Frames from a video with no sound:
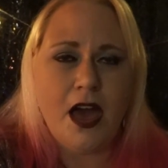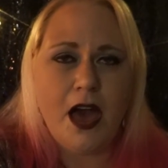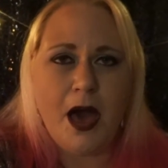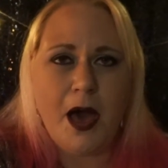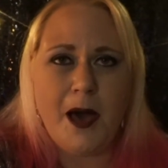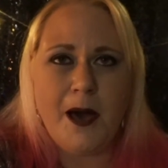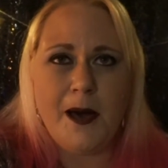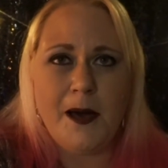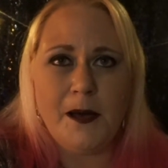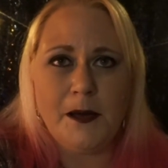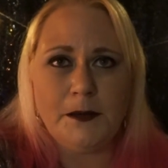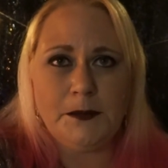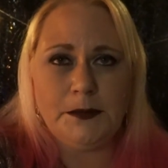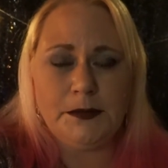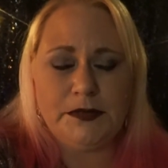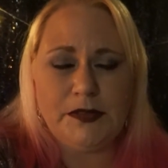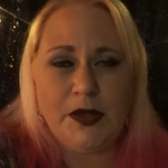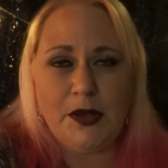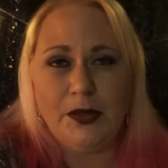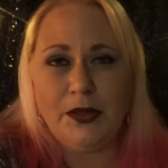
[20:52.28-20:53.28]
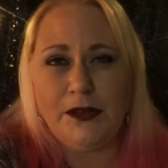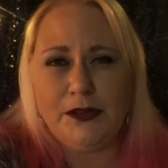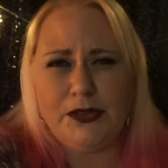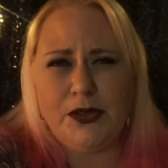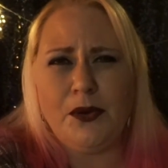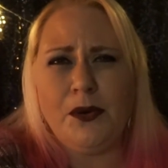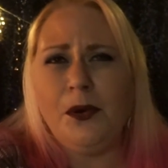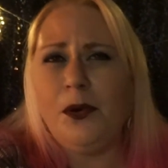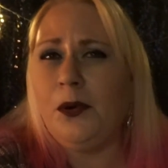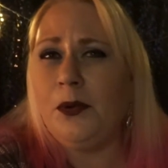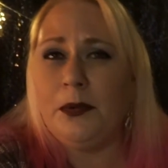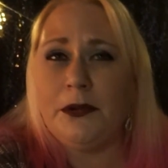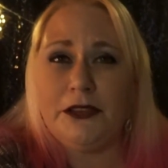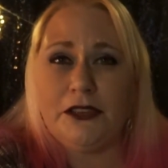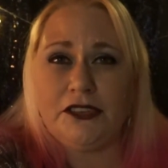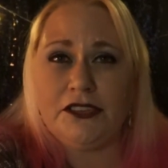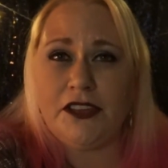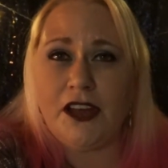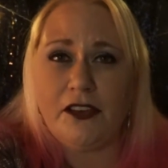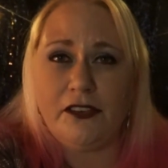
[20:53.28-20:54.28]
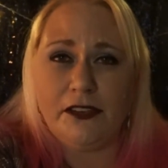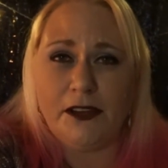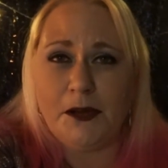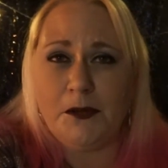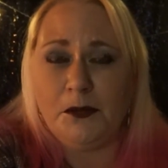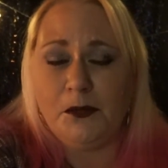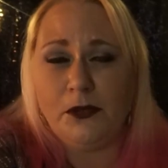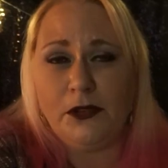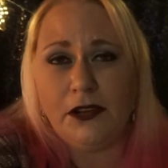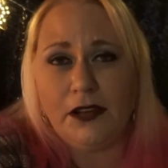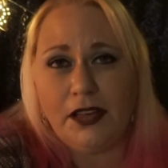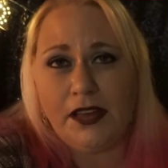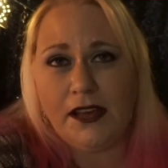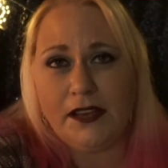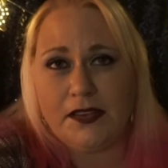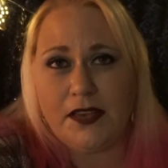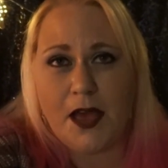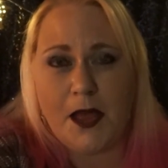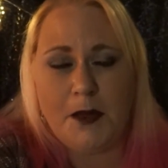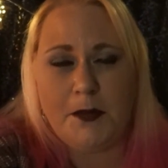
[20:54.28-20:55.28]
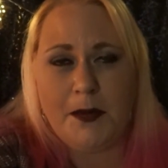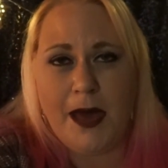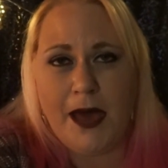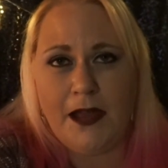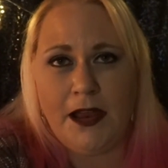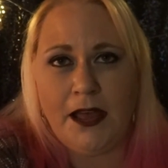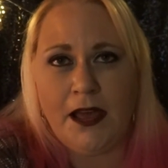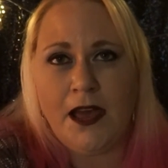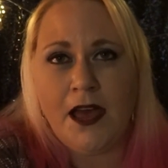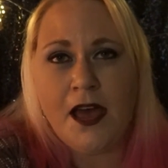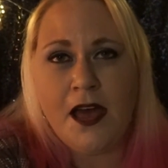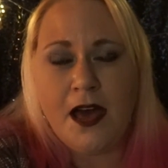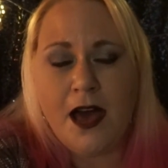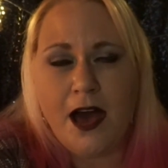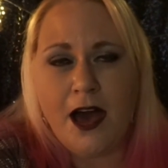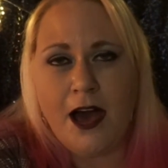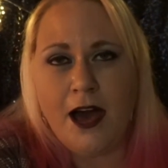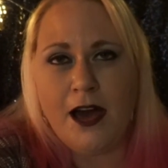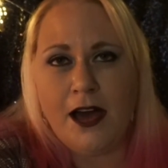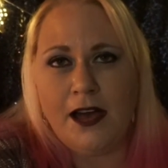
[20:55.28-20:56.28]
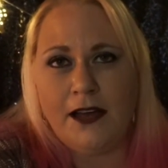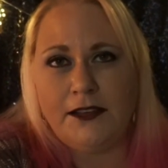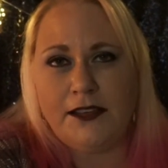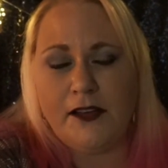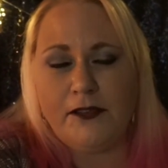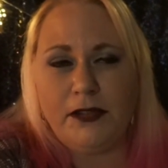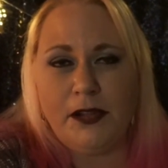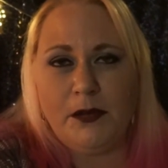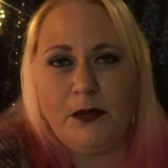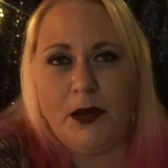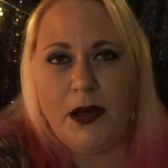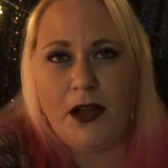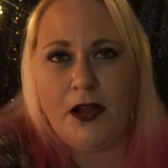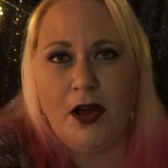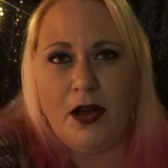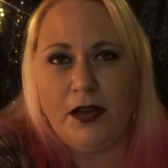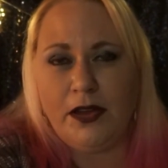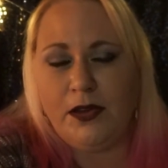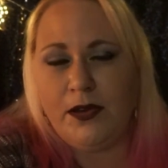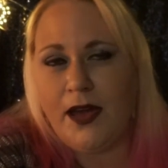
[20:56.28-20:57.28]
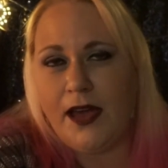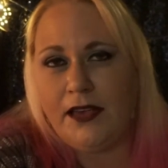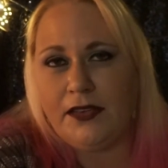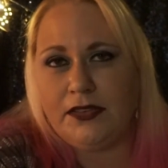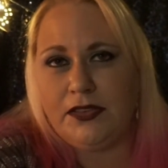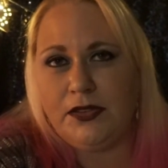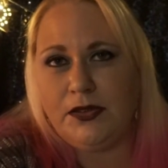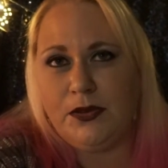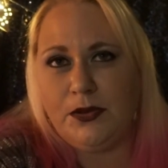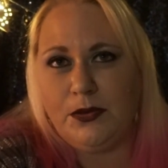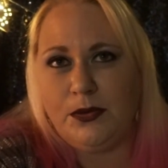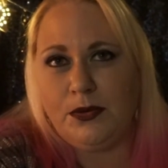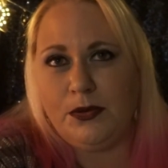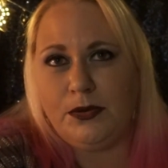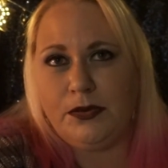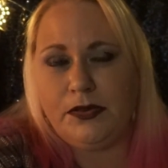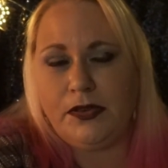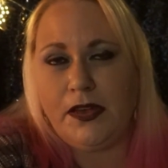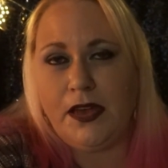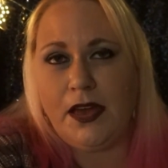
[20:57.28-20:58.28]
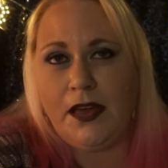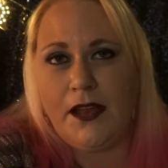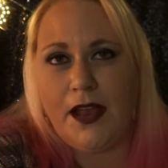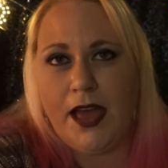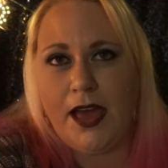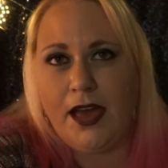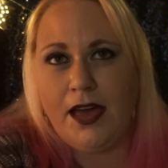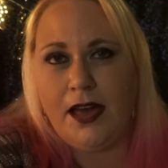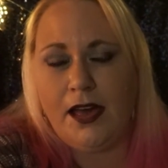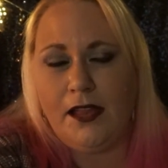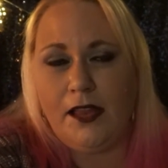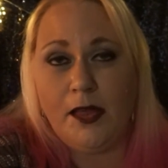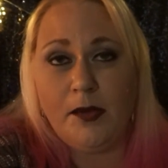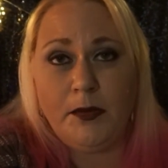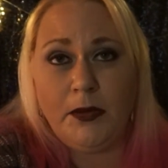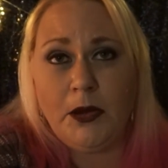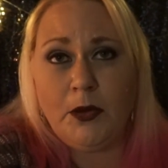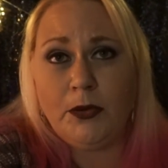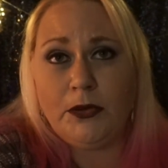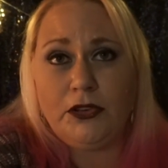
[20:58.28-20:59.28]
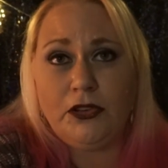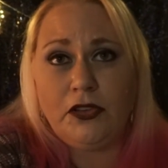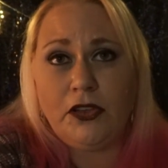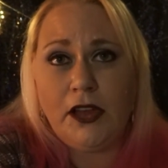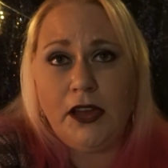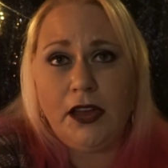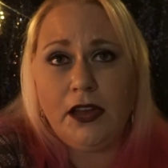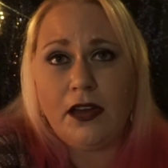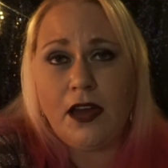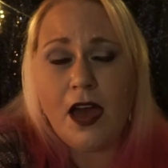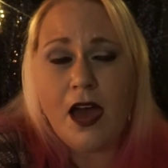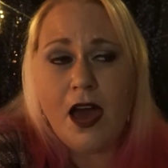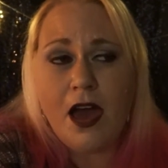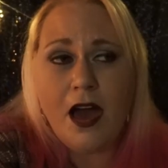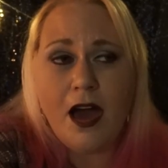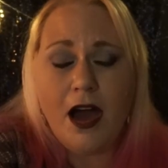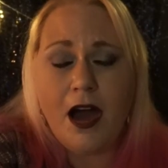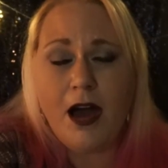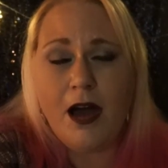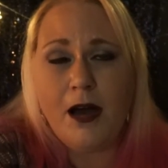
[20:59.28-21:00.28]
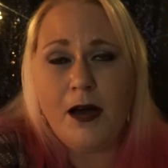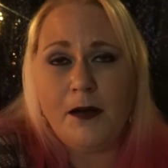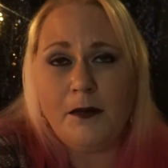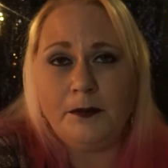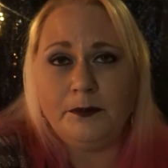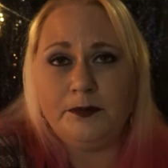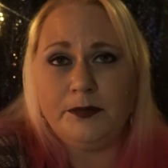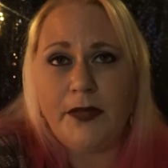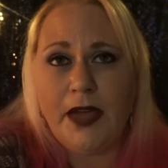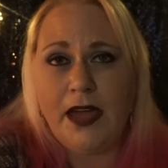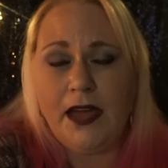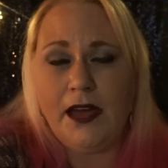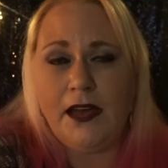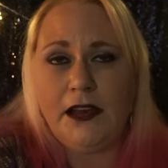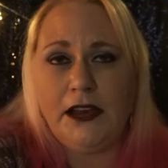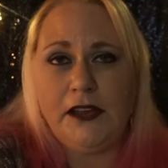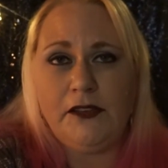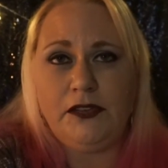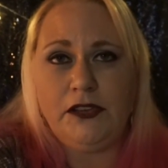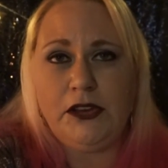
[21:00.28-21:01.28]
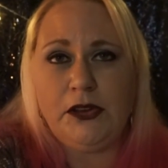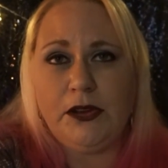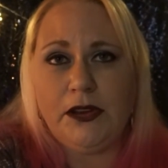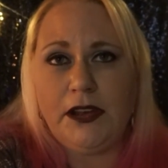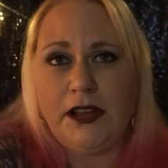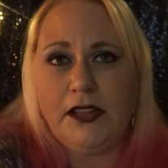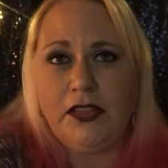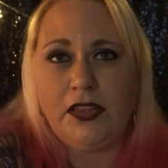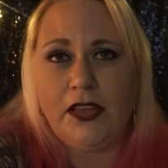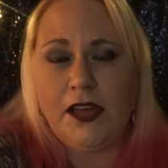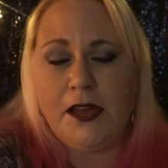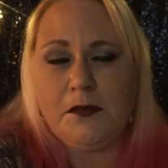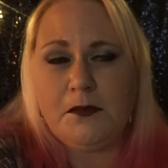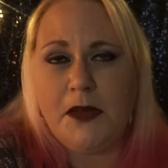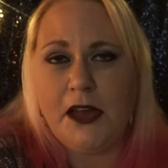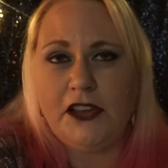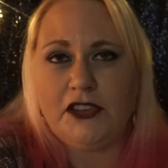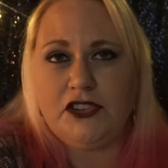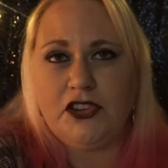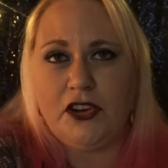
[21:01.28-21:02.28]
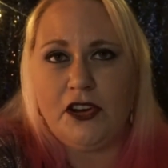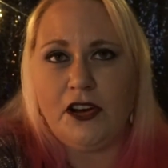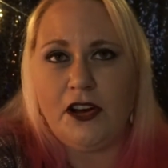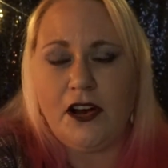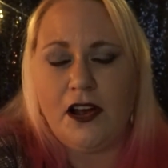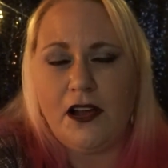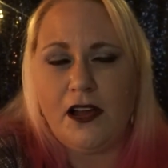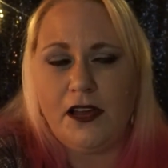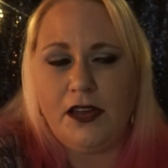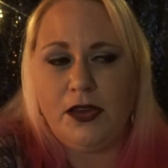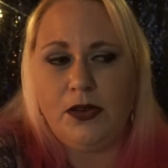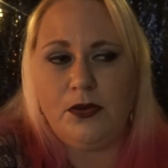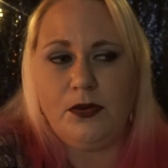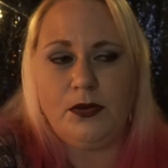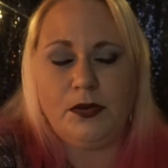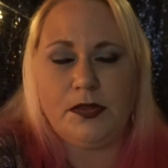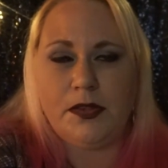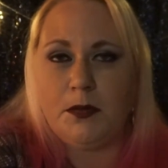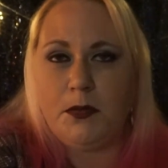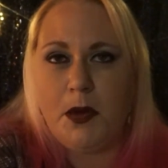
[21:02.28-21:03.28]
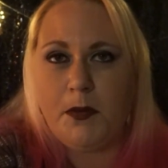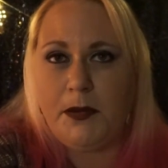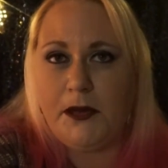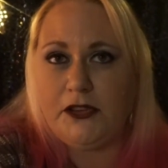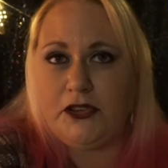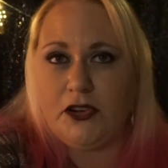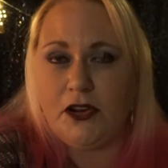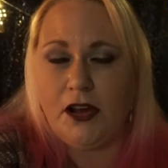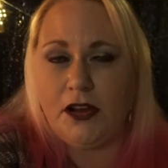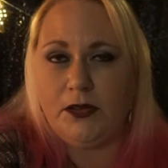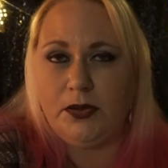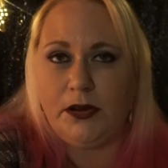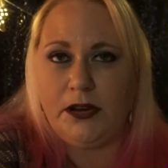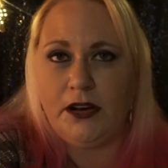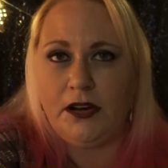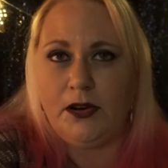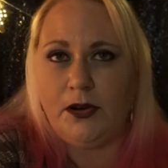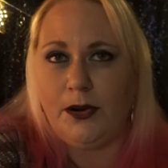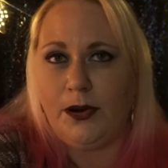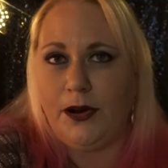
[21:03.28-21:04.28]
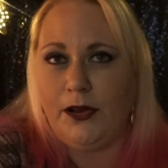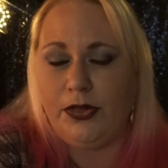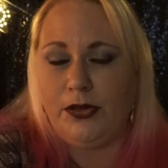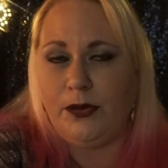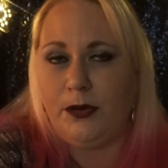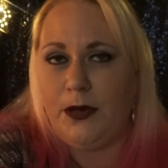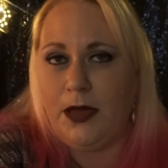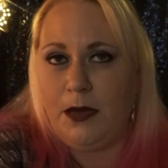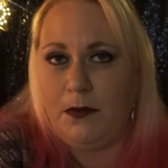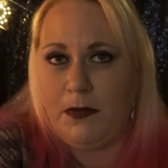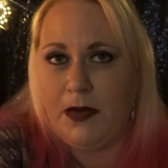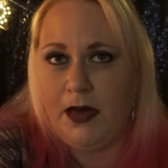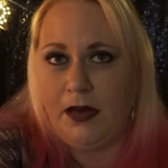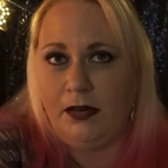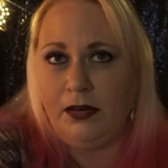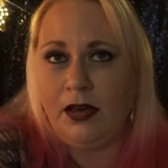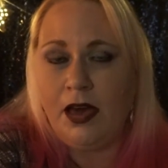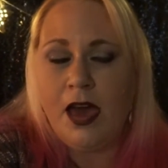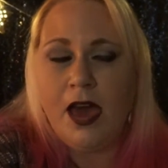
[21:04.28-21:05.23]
So there's a whole bunch of stuff and I'm really excited about it. Definitely want all you guys to see it and let me know what you think. And if you do get anything, make sure you send me a picture on Twitter or through email